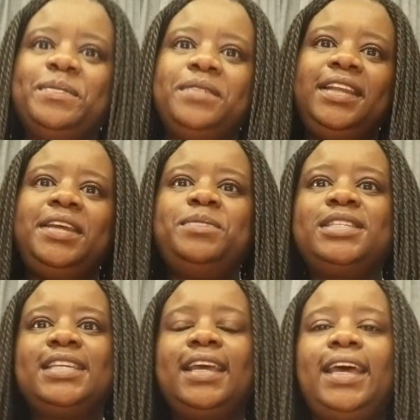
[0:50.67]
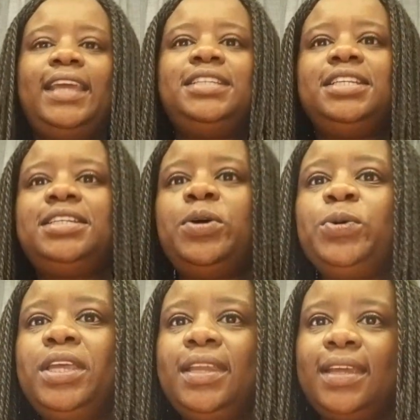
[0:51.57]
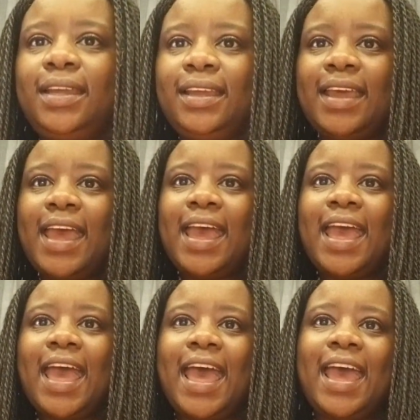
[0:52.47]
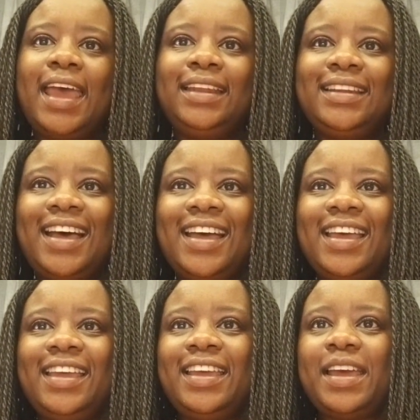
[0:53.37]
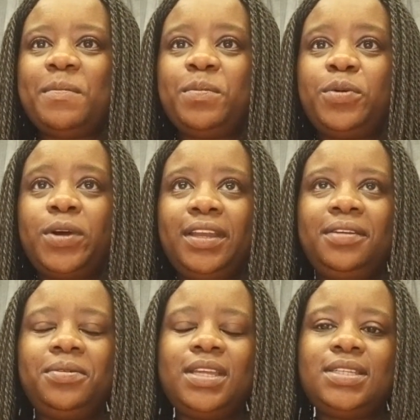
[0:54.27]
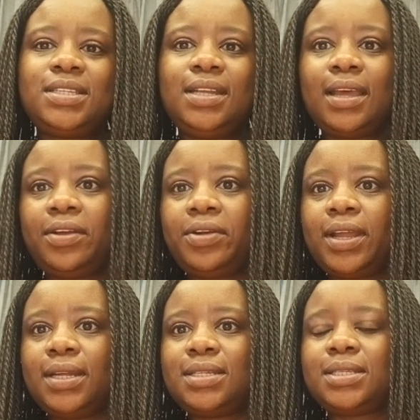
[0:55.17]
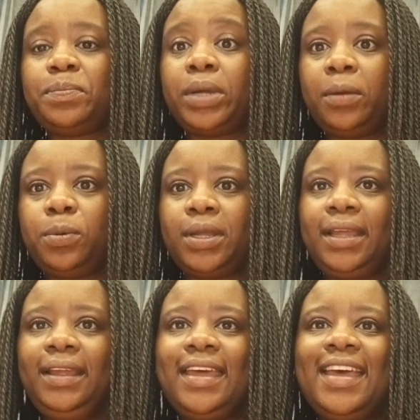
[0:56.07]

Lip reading: My name is Sekai Chitaukire and I am born and raised in Harare, Zimbabwe.